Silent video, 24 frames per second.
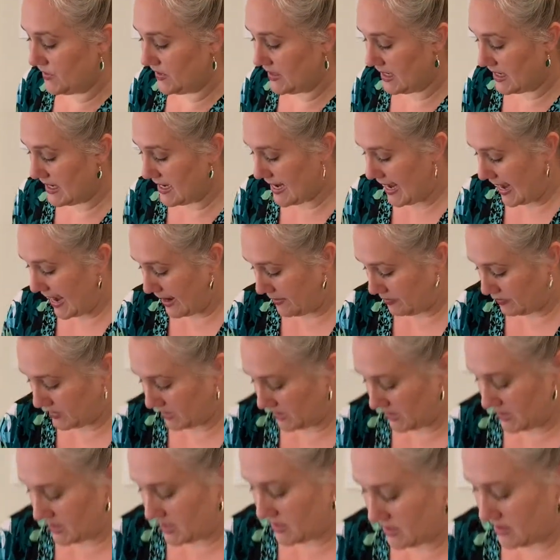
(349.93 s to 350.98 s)
a
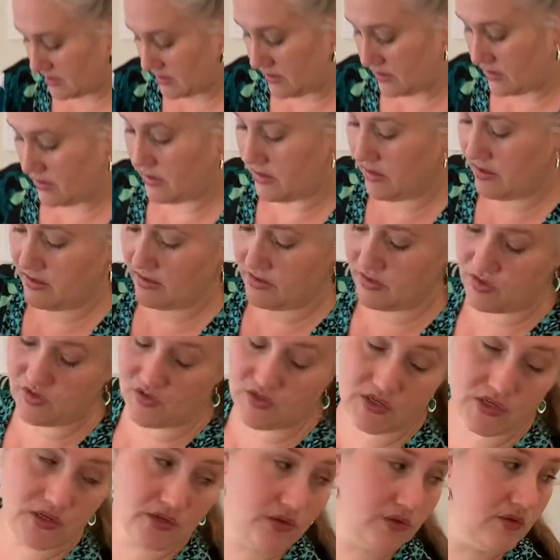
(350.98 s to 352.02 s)
napkin
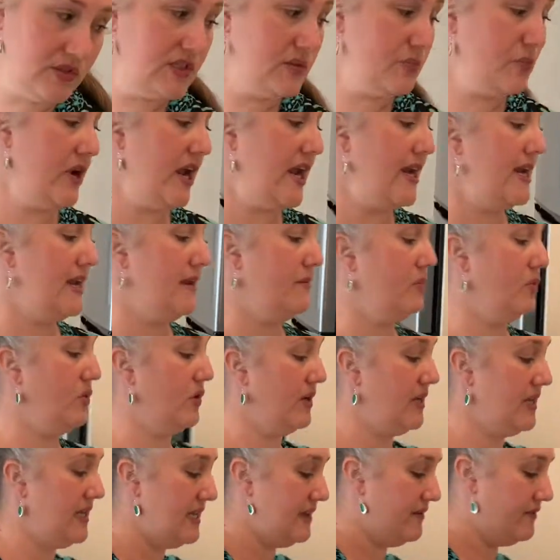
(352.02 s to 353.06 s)
to spread it more
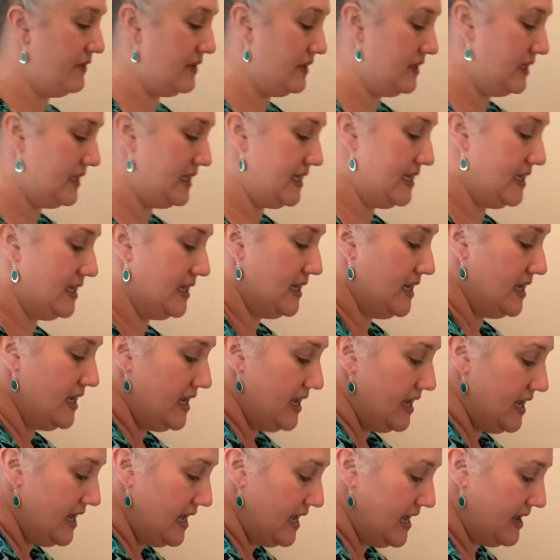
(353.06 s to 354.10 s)
evenly
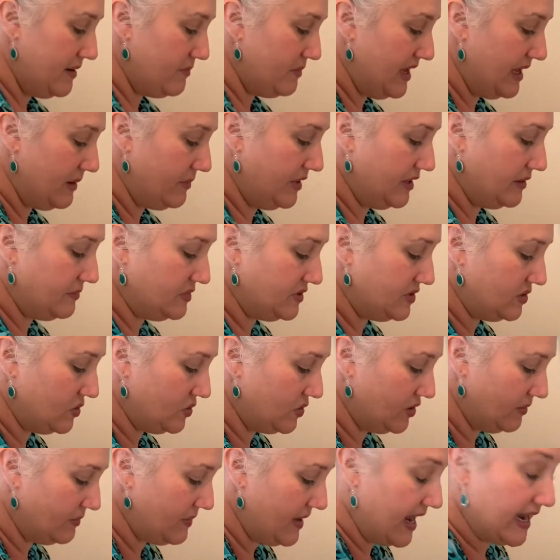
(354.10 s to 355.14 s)
and maybe
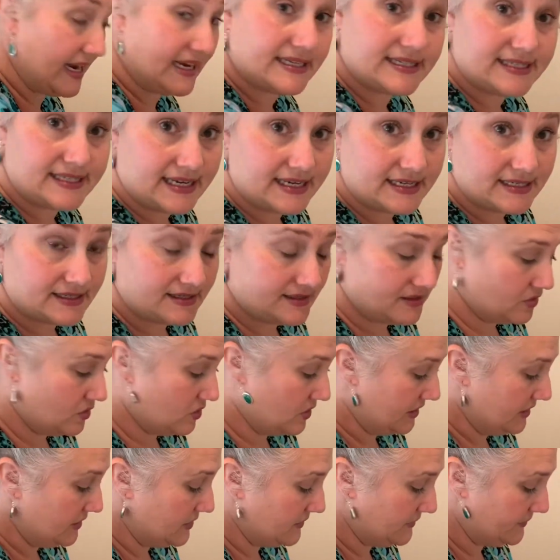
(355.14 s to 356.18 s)
absorb excess
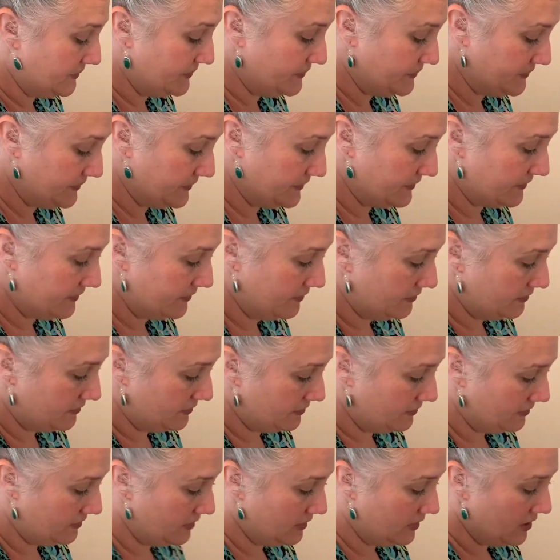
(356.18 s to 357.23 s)
oil.
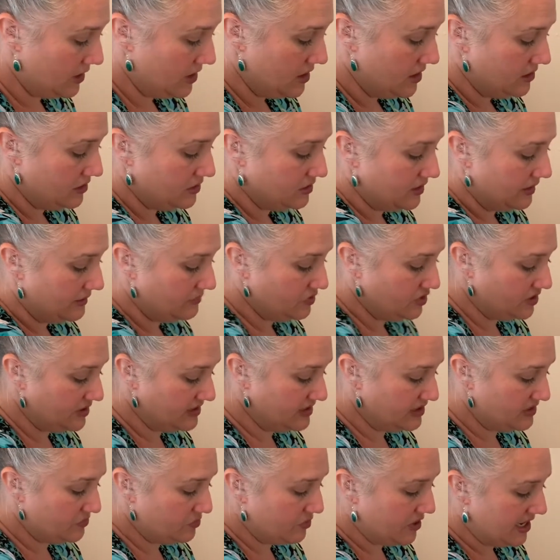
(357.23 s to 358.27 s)
So I'm just
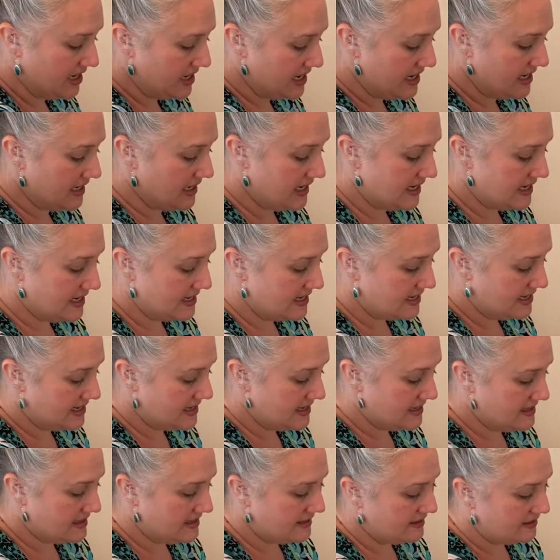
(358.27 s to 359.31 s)
spreading it
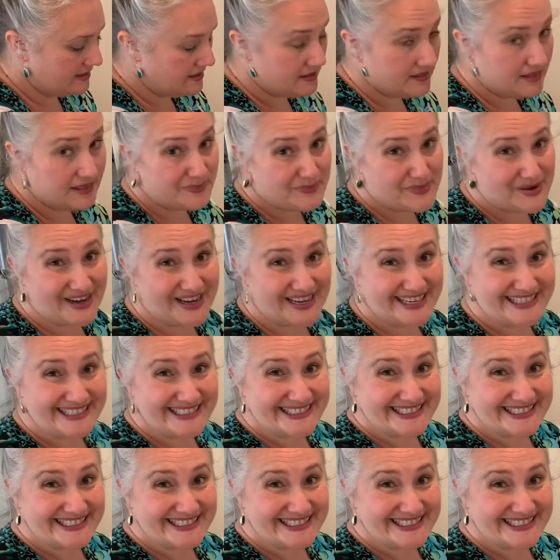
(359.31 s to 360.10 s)
in the pot.